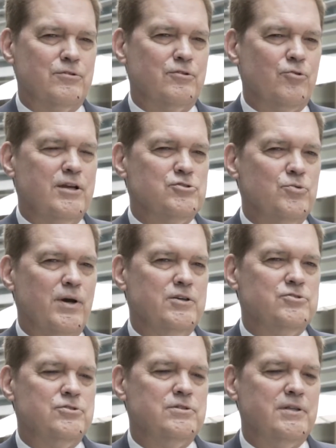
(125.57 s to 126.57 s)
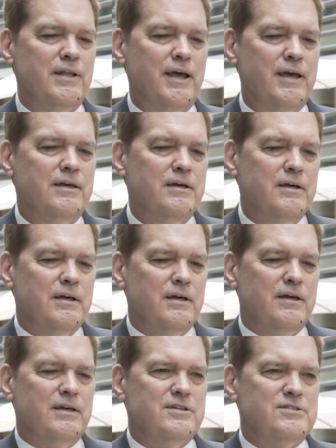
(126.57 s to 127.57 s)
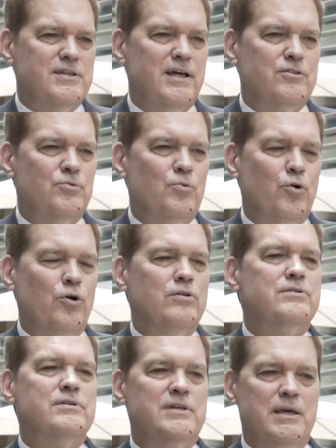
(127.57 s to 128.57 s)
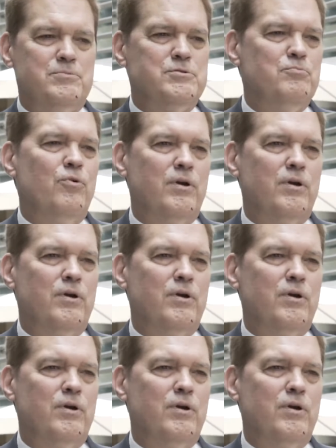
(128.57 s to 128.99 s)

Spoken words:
graduation today, is that the world keeps